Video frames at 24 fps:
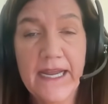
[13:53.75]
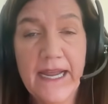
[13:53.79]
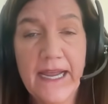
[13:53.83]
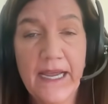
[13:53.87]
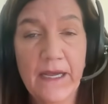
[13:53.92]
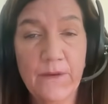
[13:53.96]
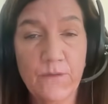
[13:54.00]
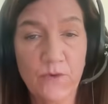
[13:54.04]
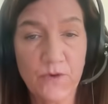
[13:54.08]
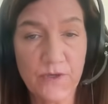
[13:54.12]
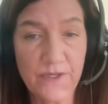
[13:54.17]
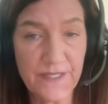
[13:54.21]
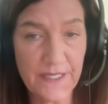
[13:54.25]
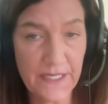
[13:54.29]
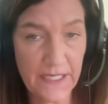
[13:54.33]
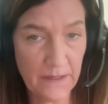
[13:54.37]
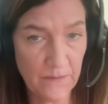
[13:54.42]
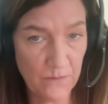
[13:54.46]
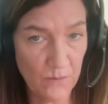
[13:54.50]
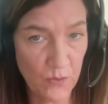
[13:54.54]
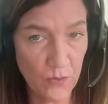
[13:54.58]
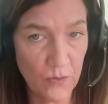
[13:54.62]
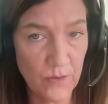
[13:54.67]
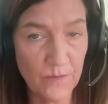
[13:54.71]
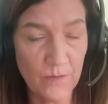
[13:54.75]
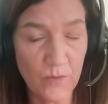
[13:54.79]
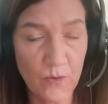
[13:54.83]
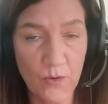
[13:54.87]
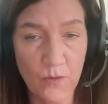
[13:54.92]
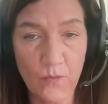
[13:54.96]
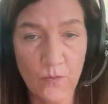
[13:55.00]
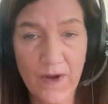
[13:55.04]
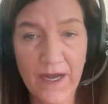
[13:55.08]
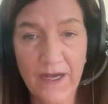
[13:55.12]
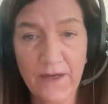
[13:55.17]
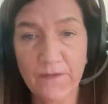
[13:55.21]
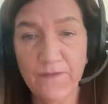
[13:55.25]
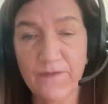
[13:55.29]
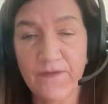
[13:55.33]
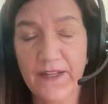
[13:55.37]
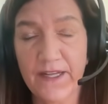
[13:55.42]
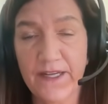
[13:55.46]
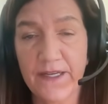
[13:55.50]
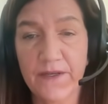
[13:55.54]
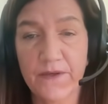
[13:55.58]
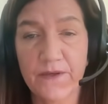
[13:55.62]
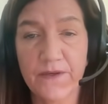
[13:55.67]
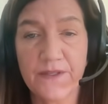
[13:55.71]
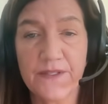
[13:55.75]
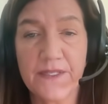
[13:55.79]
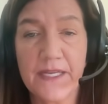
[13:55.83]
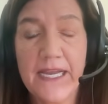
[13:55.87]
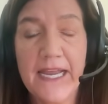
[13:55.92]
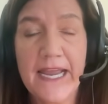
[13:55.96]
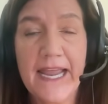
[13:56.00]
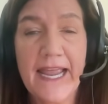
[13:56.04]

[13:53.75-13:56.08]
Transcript: and we're seeing more and more wildfires.